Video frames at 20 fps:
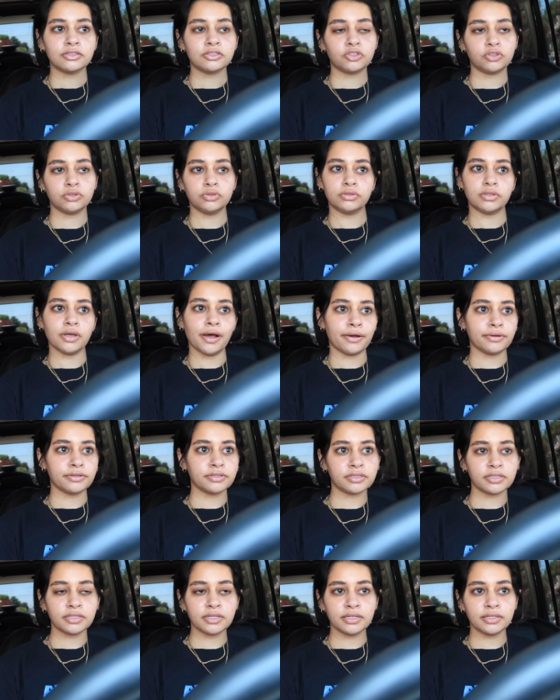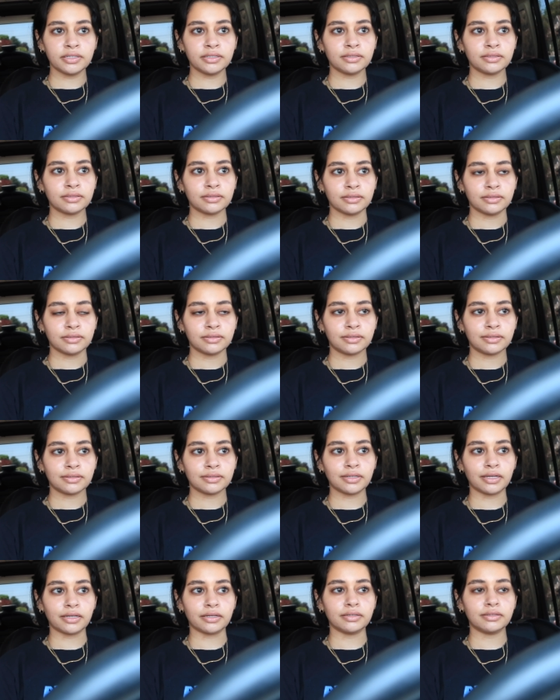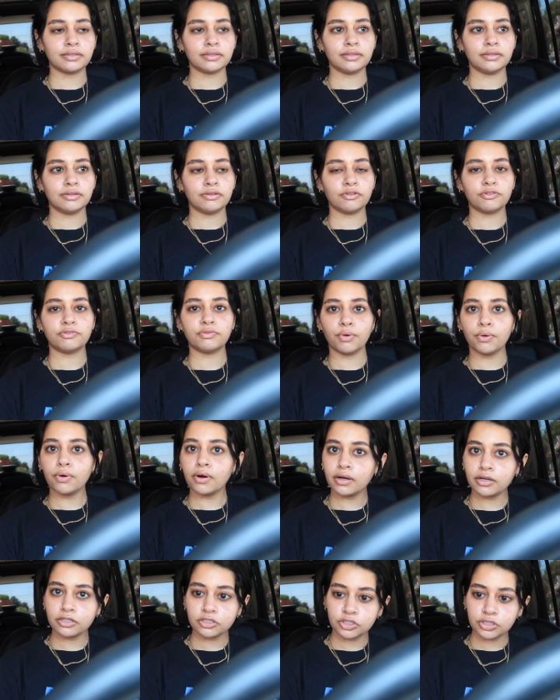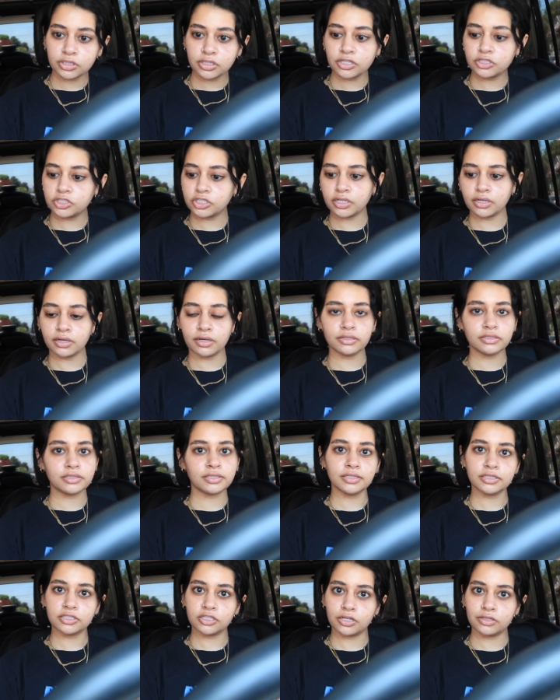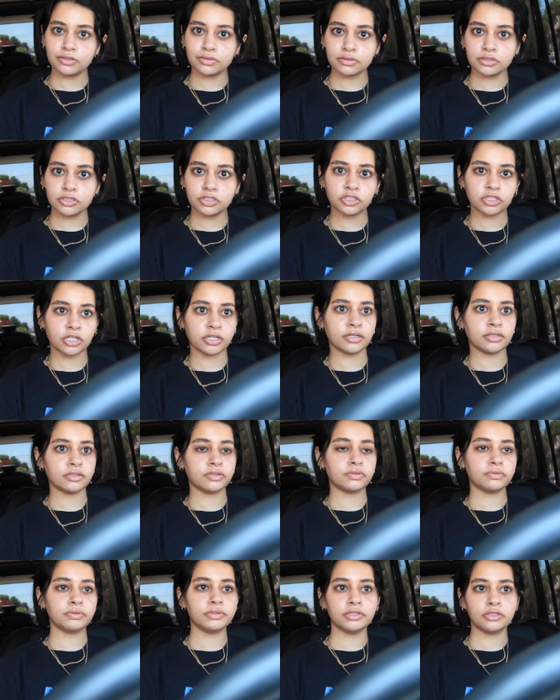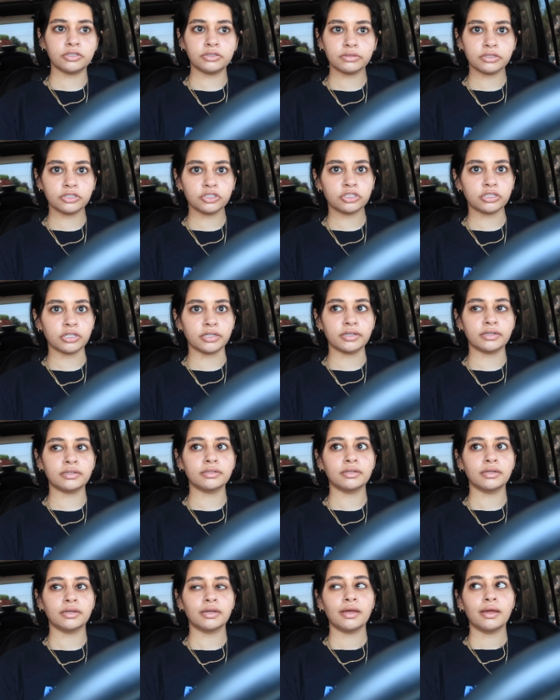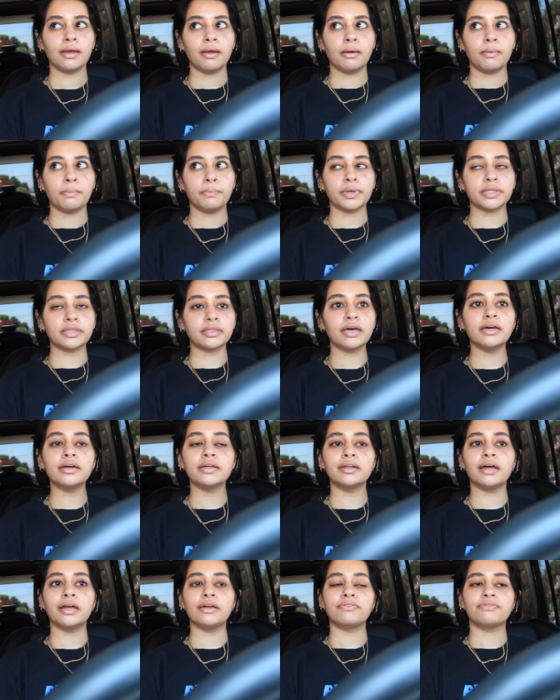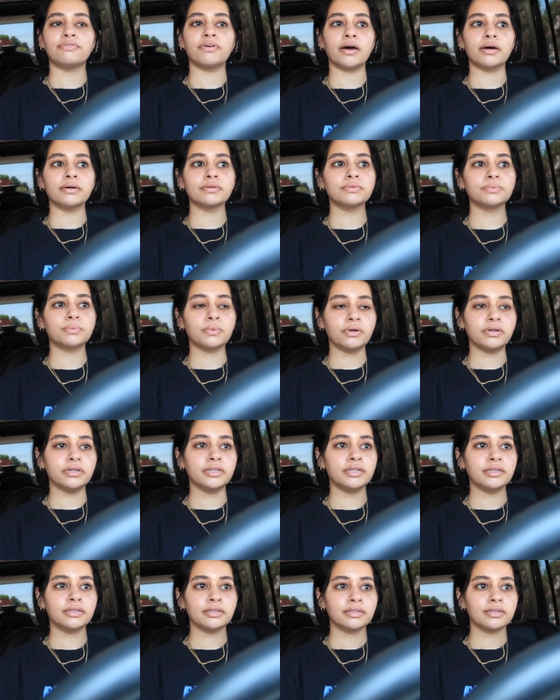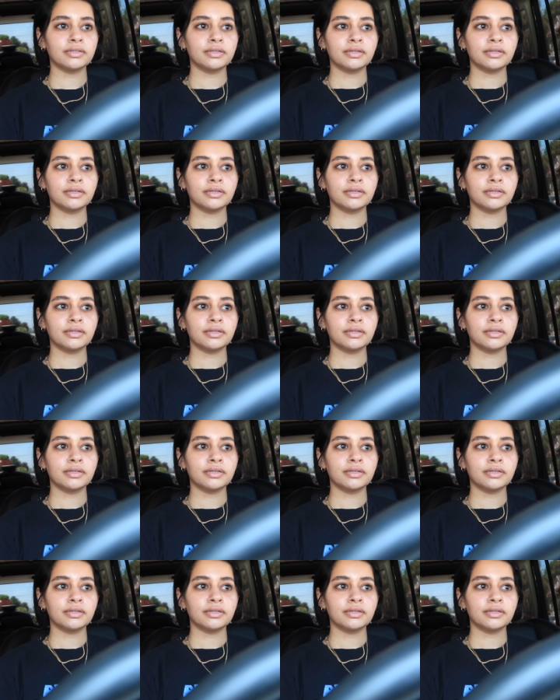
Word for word: 2,000, like 400 a chair, 600 a chair, 300 a chair. But then I found one